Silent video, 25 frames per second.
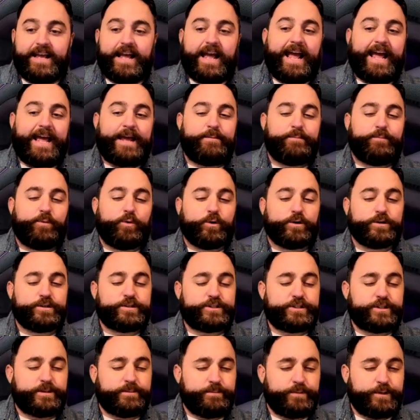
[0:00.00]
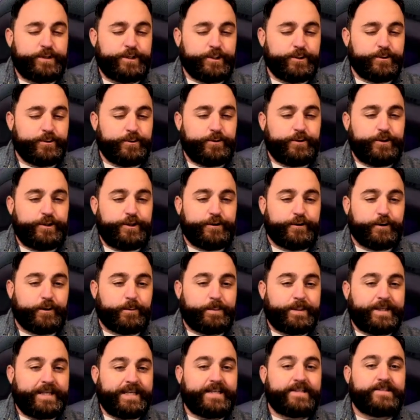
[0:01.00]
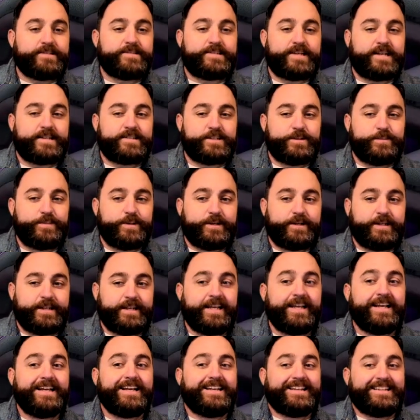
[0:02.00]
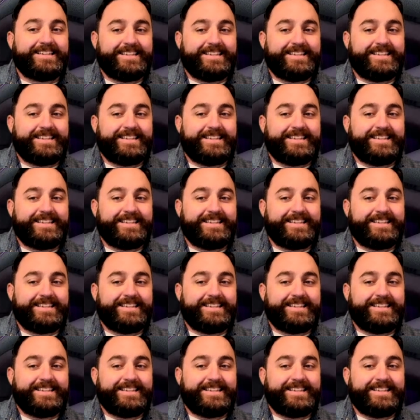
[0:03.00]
a more subdued European sensibility,